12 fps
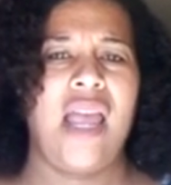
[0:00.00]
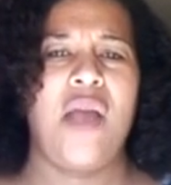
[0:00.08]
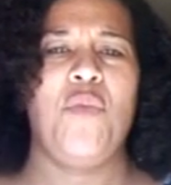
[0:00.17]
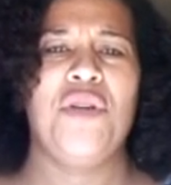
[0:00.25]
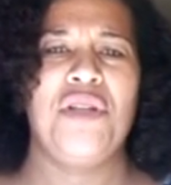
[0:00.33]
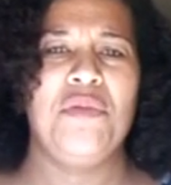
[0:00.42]

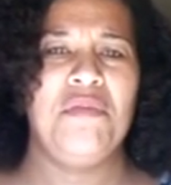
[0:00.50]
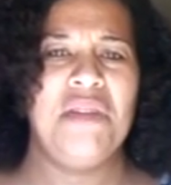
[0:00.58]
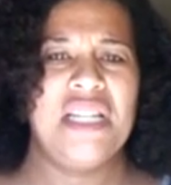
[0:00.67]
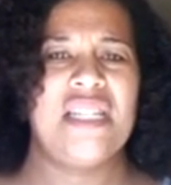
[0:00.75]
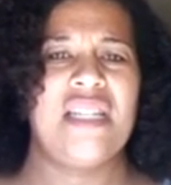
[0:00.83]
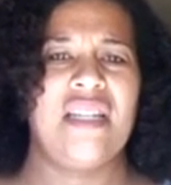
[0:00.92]
And when you
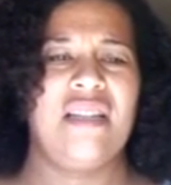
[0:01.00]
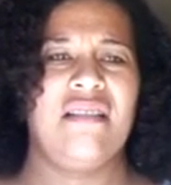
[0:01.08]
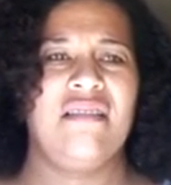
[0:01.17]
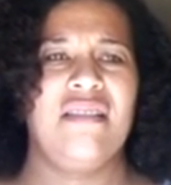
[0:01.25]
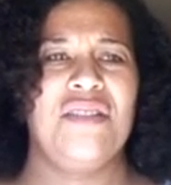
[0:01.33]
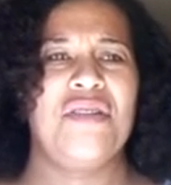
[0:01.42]
miss it,
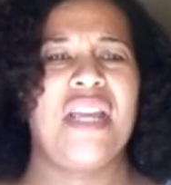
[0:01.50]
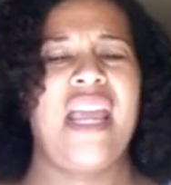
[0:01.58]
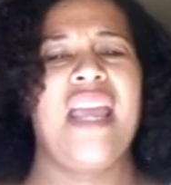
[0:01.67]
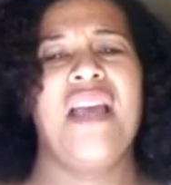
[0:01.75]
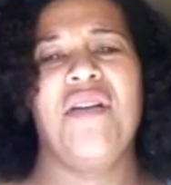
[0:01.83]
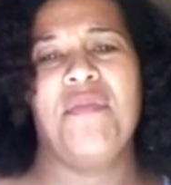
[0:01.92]
you
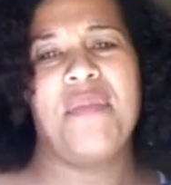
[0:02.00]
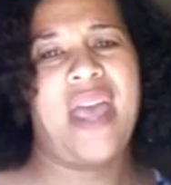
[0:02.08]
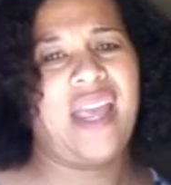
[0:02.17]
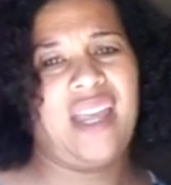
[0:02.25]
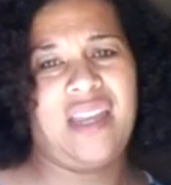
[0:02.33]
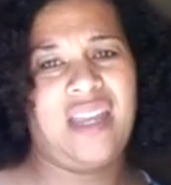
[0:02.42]
can't go
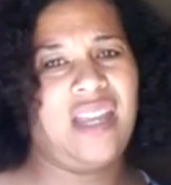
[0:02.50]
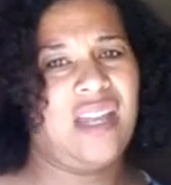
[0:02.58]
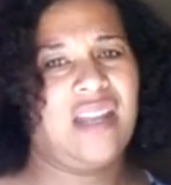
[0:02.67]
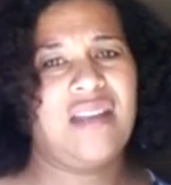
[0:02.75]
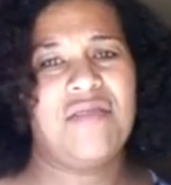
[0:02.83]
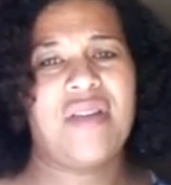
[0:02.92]
back and
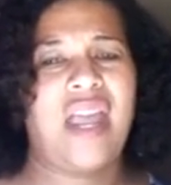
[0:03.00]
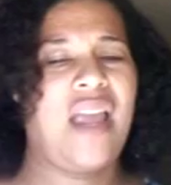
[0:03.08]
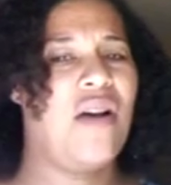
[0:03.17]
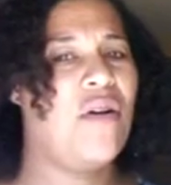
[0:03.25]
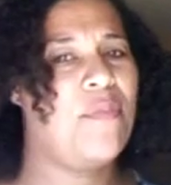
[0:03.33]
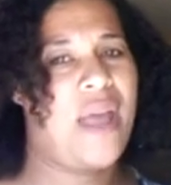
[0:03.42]
get it. You
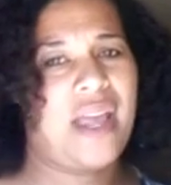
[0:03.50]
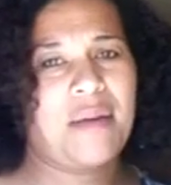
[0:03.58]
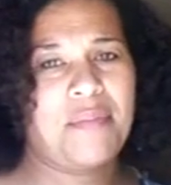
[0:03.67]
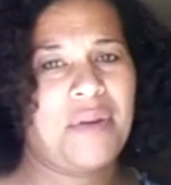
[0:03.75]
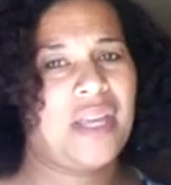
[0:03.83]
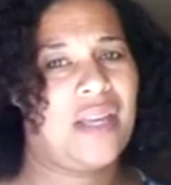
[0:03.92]
can't go back
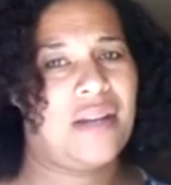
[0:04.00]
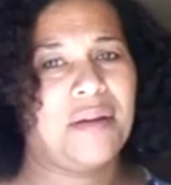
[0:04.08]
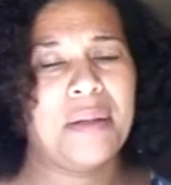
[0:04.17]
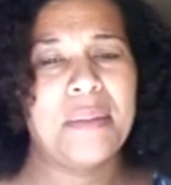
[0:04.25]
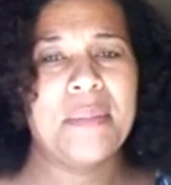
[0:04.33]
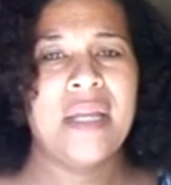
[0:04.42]
and pick it
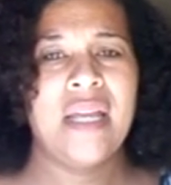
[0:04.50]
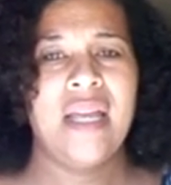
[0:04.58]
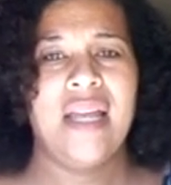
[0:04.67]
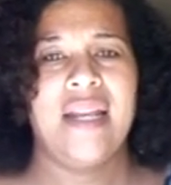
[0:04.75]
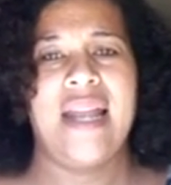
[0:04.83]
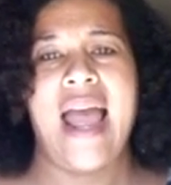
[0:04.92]
up.
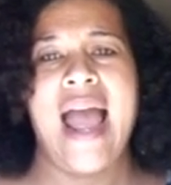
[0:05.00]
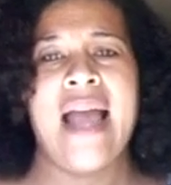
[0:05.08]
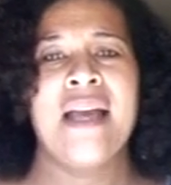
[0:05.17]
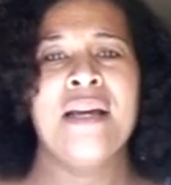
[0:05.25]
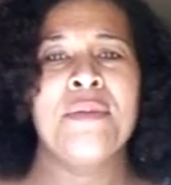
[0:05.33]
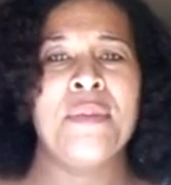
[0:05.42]
Now,
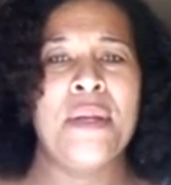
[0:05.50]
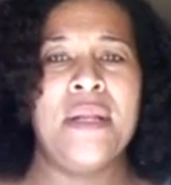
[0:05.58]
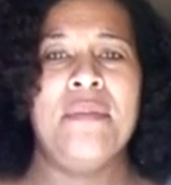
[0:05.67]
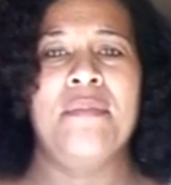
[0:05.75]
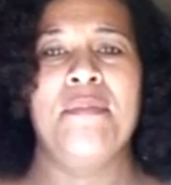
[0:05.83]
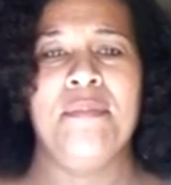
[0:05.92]
I could have
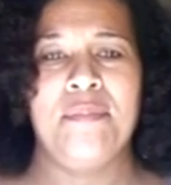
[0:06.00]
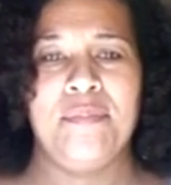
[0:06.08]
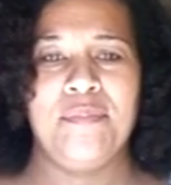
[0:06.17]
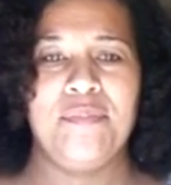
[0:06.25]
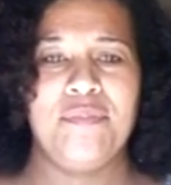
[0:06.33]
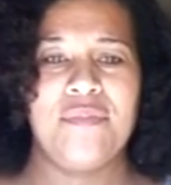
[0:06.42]
been
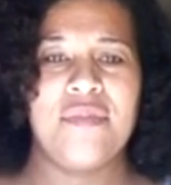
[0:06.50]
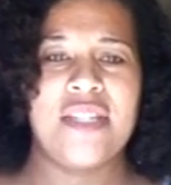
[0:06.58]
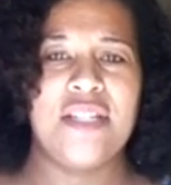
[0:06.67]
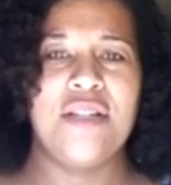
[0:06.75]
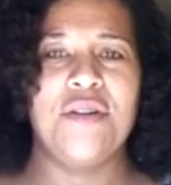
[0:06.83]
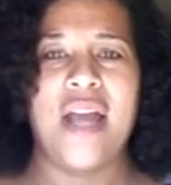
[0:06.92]

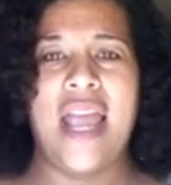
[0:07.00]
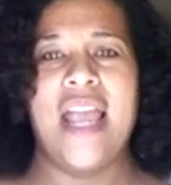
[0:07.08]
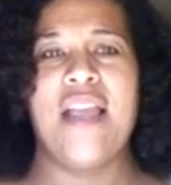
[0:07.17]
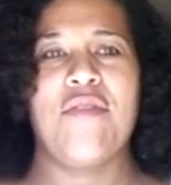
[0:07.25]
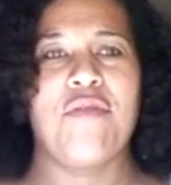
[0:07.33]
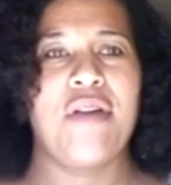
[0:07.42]
still
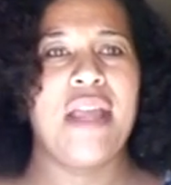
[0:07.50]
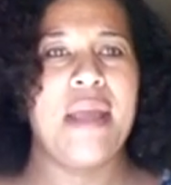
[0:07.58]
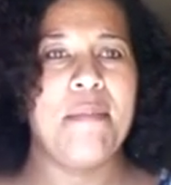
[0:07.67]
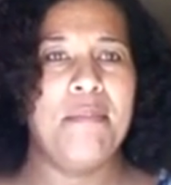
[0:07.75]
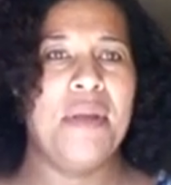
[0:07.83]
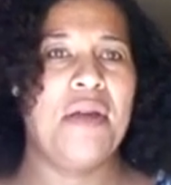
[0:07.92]
angry
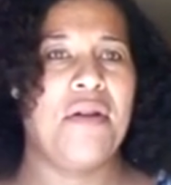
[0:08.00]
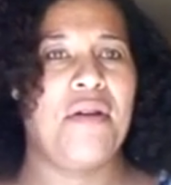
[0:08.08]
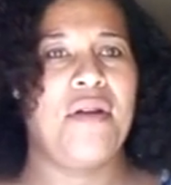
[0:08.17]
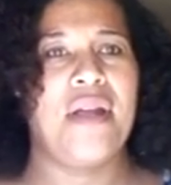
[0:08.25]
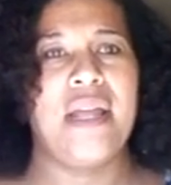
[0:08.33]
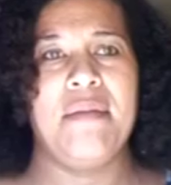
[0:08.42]
and
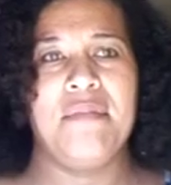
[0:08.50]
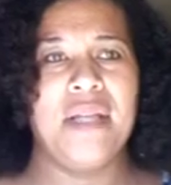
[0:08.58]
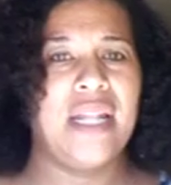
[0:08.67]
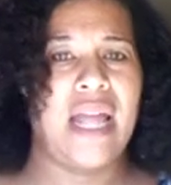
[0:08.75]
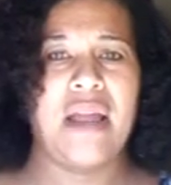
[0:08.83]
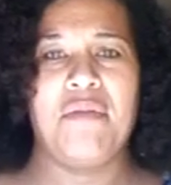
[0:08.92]
bitter and
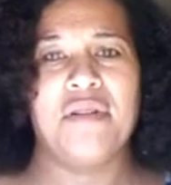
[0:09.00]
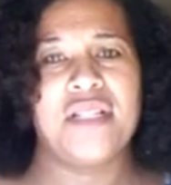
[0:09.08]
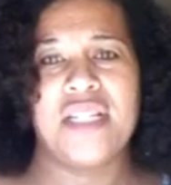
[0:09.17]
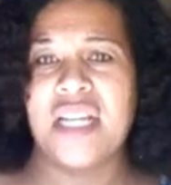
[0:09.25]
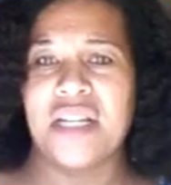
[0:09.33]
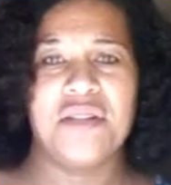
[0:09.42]
been like, well,
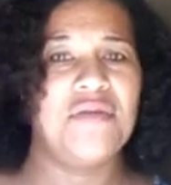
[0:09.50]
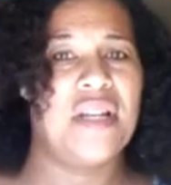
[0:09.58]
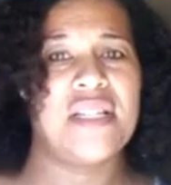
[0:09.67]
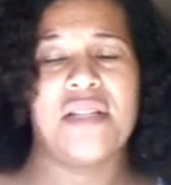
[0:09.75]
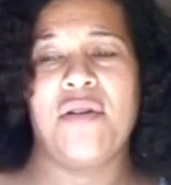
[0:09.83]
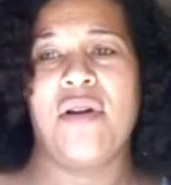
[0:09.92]
she can do
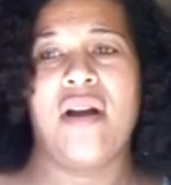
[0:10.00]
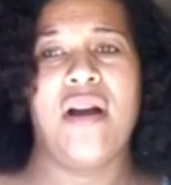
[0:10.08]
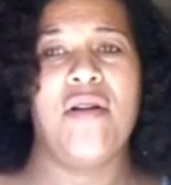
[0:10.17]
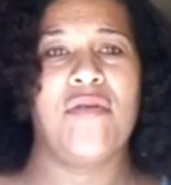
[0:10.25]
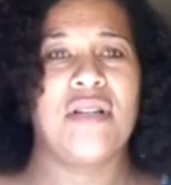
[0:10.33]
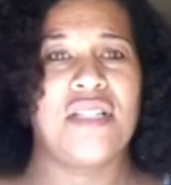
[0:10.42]
this on her
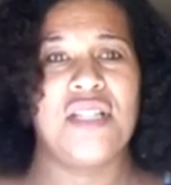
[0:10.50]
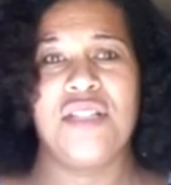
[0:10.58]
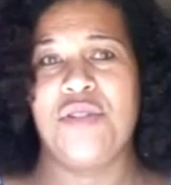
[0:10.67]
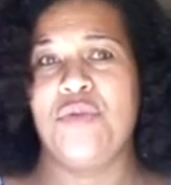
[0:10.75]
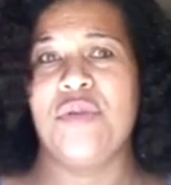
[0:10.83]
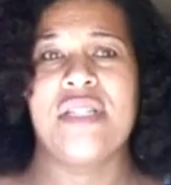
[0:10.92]
own because she's
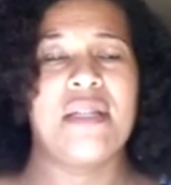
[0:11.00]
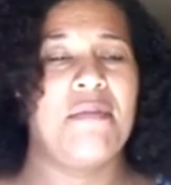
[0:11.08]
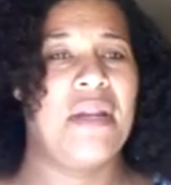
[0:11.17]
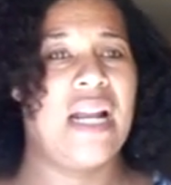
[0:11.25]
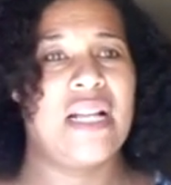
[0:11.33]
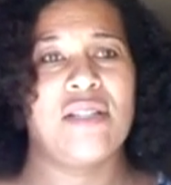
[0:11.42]
doing
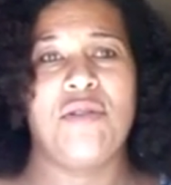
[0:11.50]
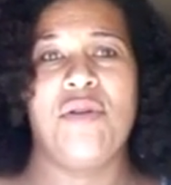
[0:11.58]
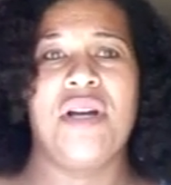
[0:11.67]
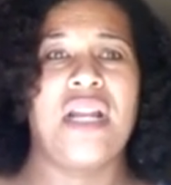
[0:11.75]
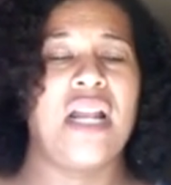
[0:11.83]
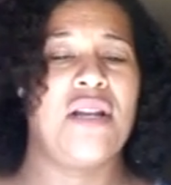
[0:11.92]
something that I
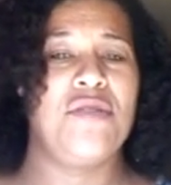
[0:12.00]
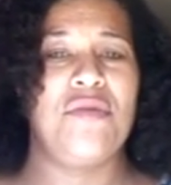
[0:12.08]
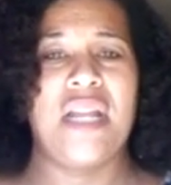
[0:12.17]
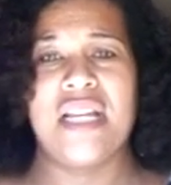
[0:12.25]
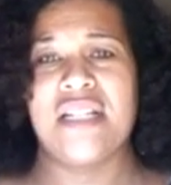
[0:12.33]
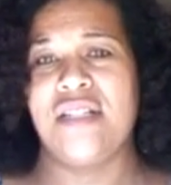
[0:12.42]
told her not to do.
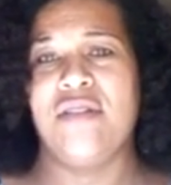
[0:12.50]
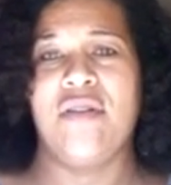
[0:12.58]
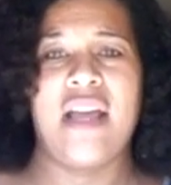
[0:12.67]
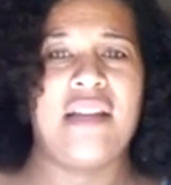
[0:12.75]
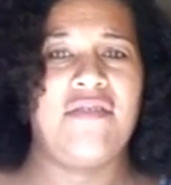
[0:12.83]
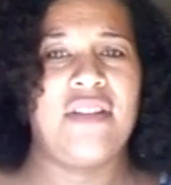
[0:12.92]
Now she's going
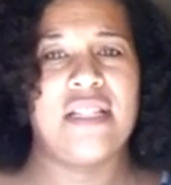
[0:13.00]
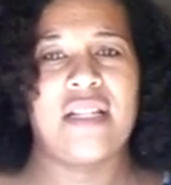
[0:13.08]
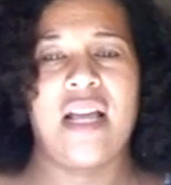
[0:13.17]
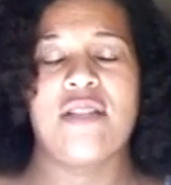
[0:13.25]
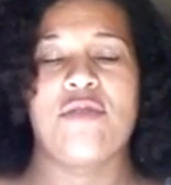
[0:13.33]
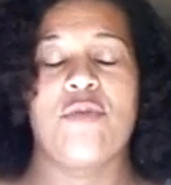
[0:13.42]
to have to face
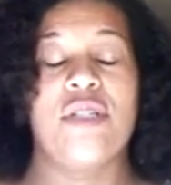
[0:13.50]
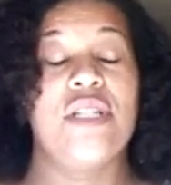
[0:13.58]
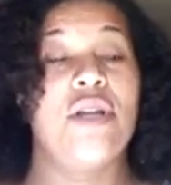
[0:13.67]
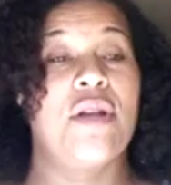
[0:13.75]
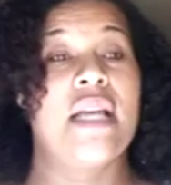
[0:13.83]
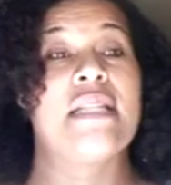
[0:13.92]
consequences.
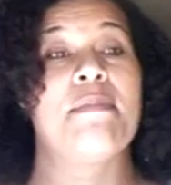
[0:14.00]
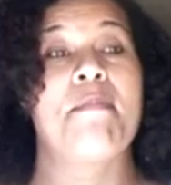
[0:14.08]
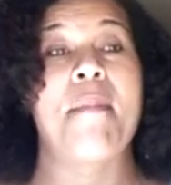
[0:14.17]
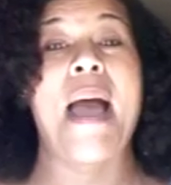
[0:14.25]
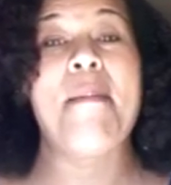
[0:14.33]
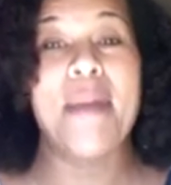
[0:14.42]
No, that's
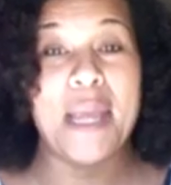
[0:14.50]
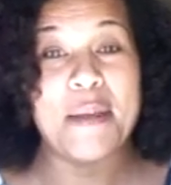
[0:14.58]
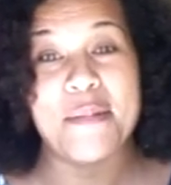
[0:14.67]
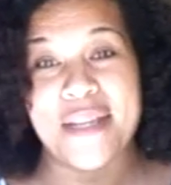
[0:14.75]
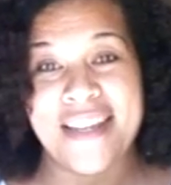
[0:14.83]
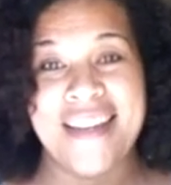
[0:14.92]
my
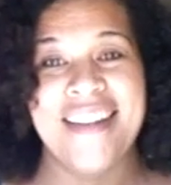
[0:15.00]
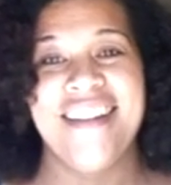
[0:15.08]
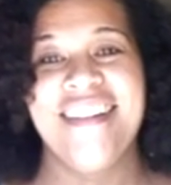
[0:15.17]
baby.